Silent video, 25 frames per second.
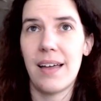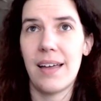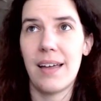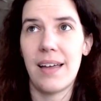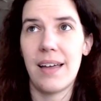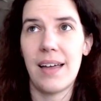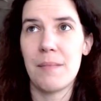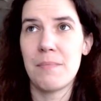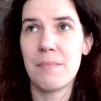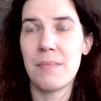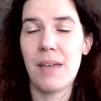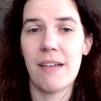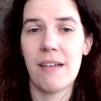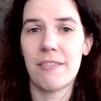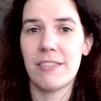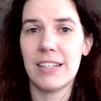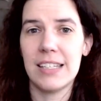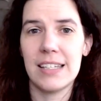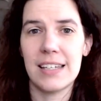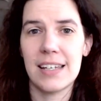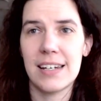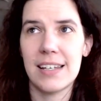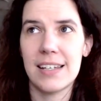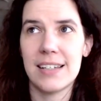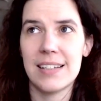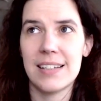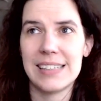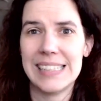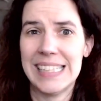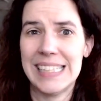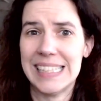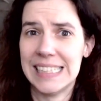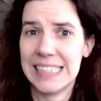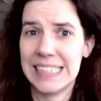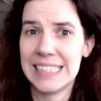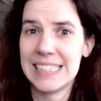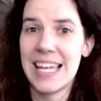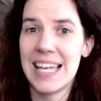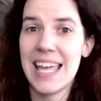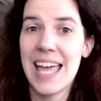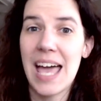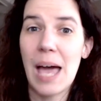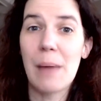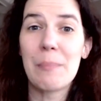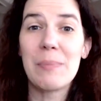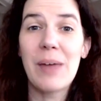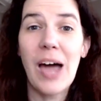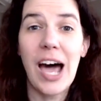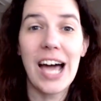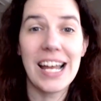I'm not
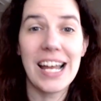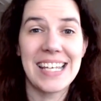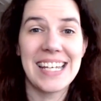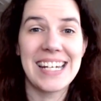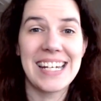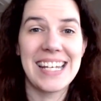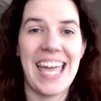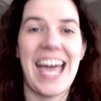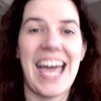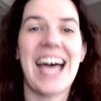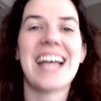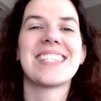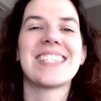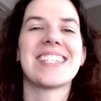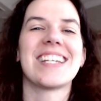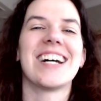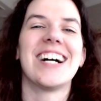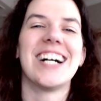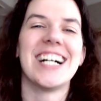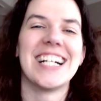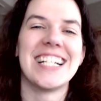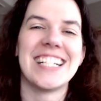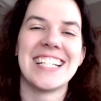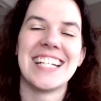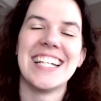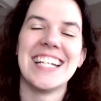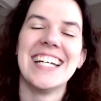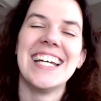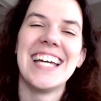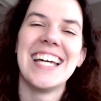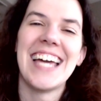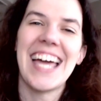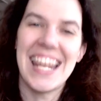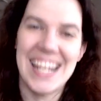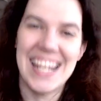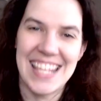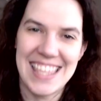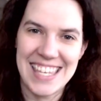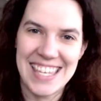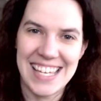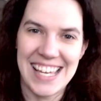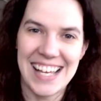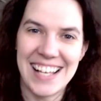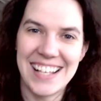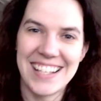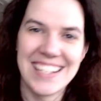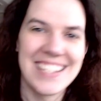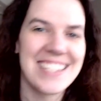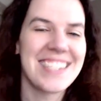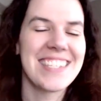gonna cast on anything
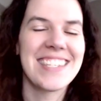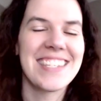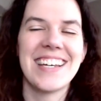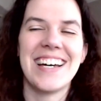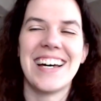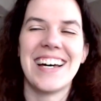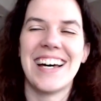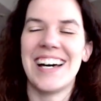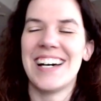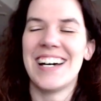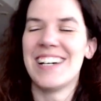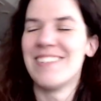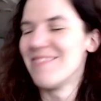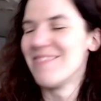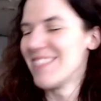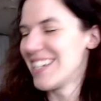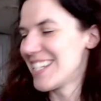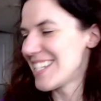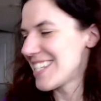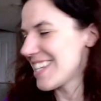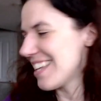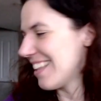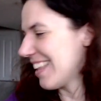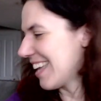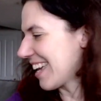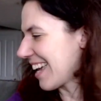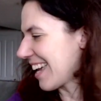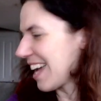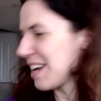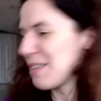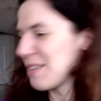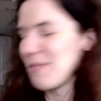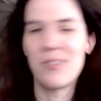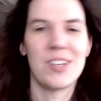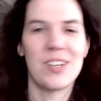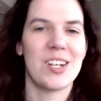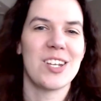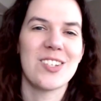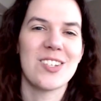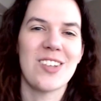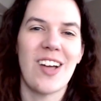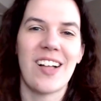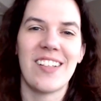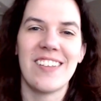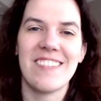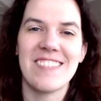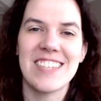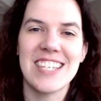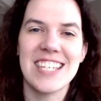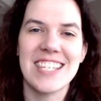else until I kind of finish
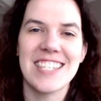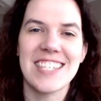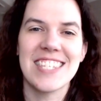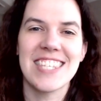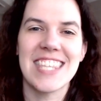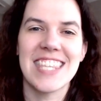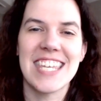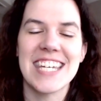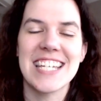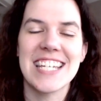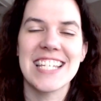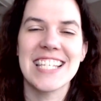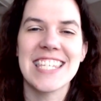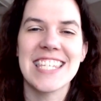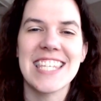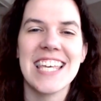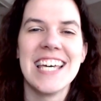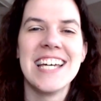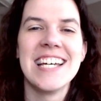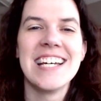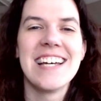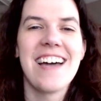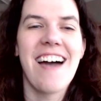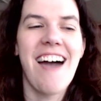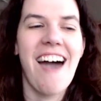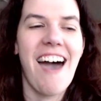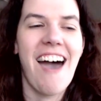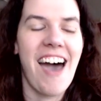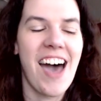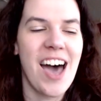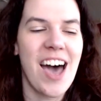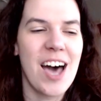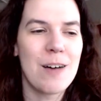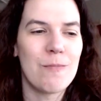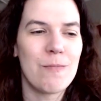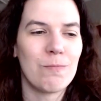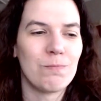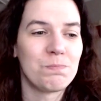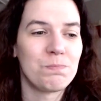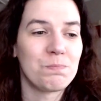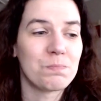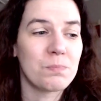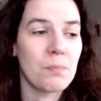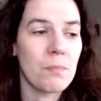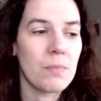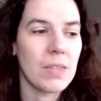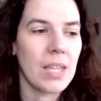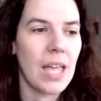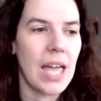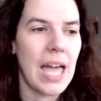all of these things.
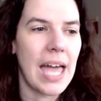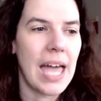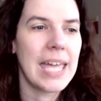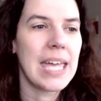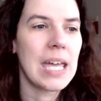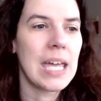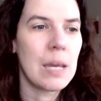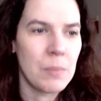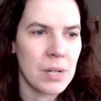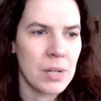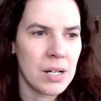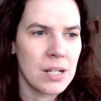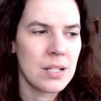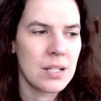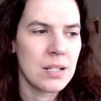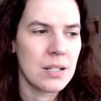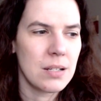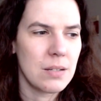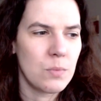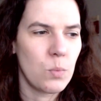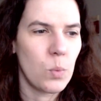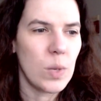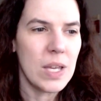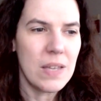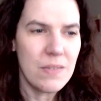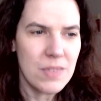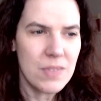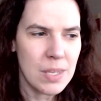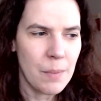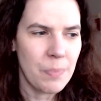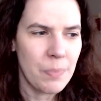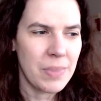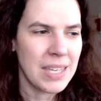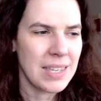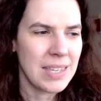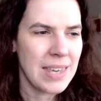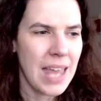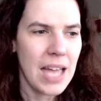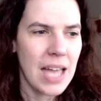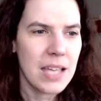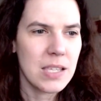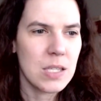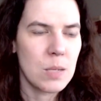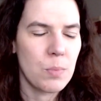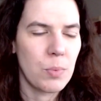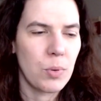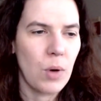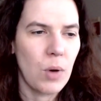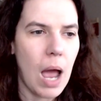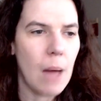I am gonna weave something
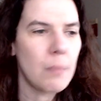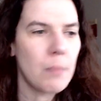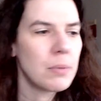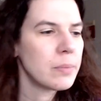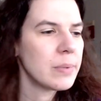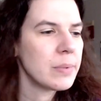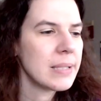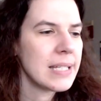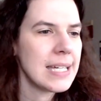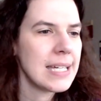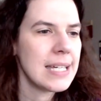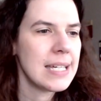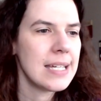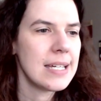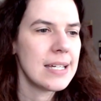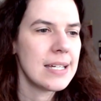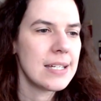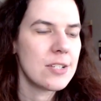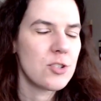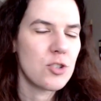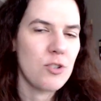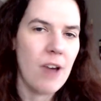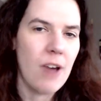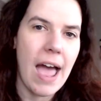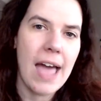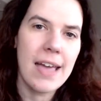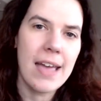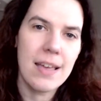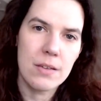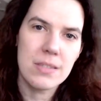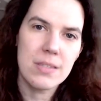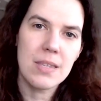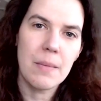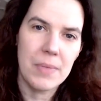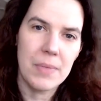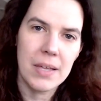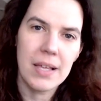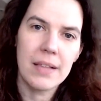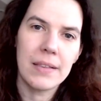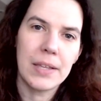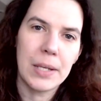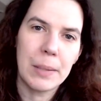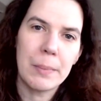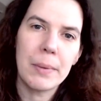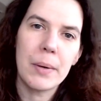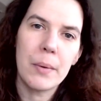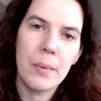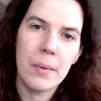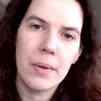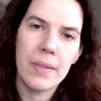next, probably try something a little
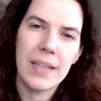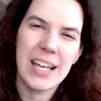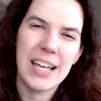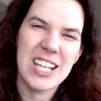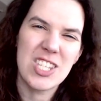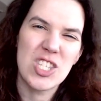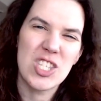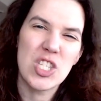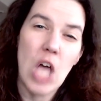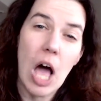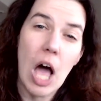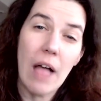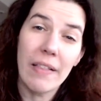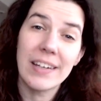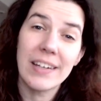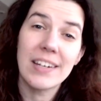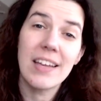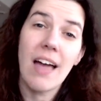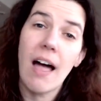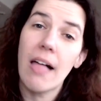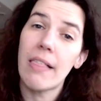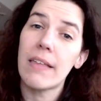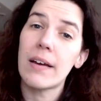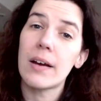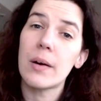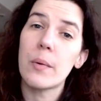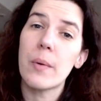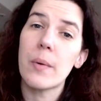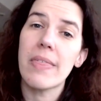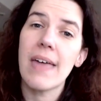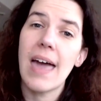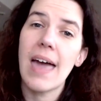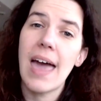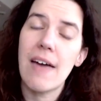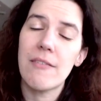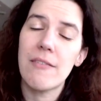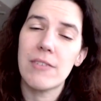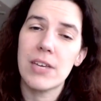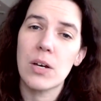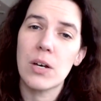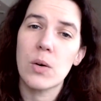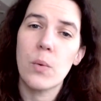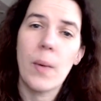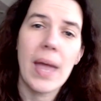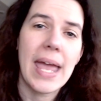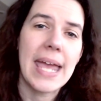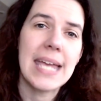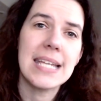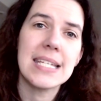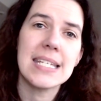bit like a solid color with a heavier
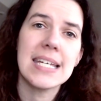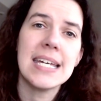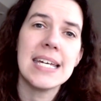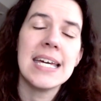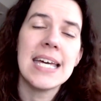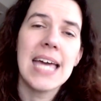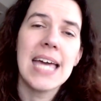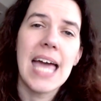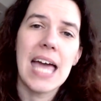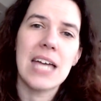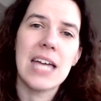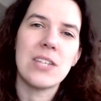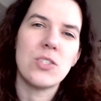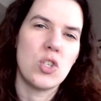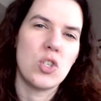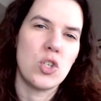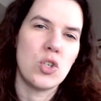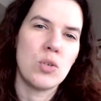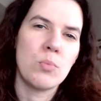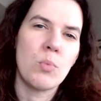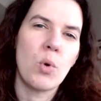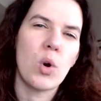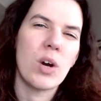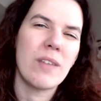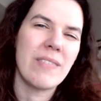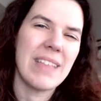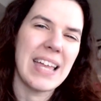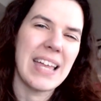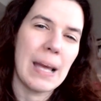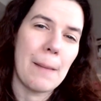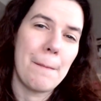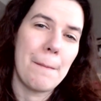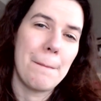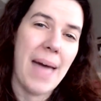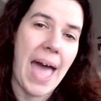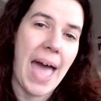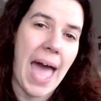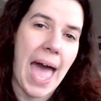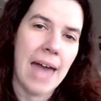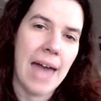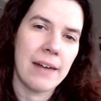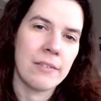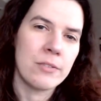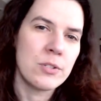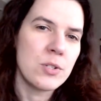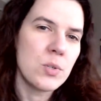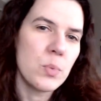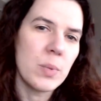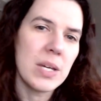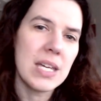weight and do more of a
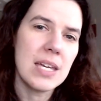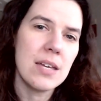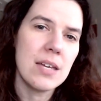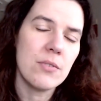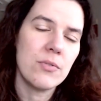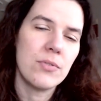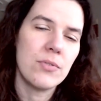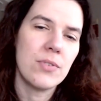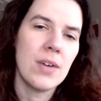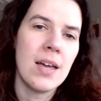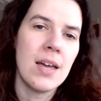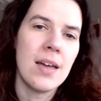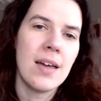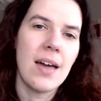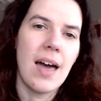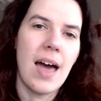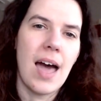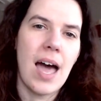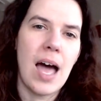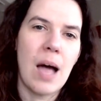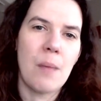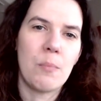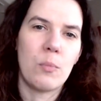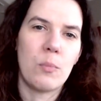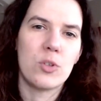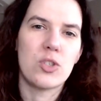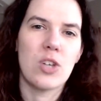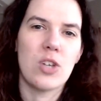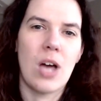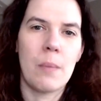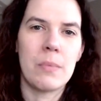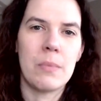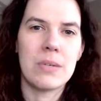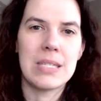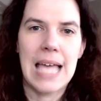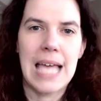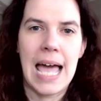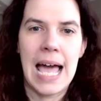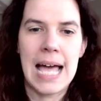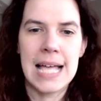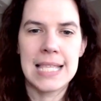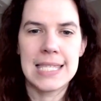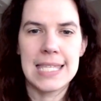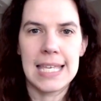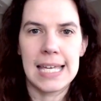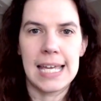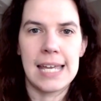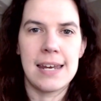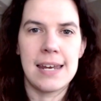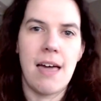patterned weave, which almost adds
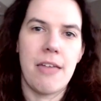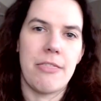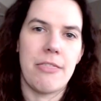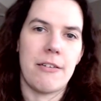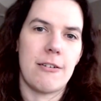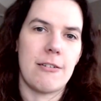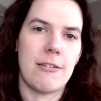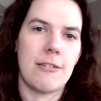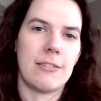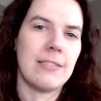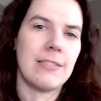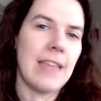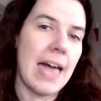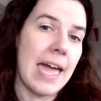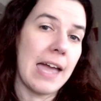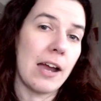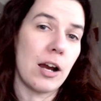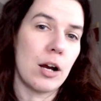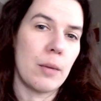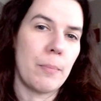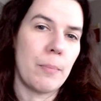another layer.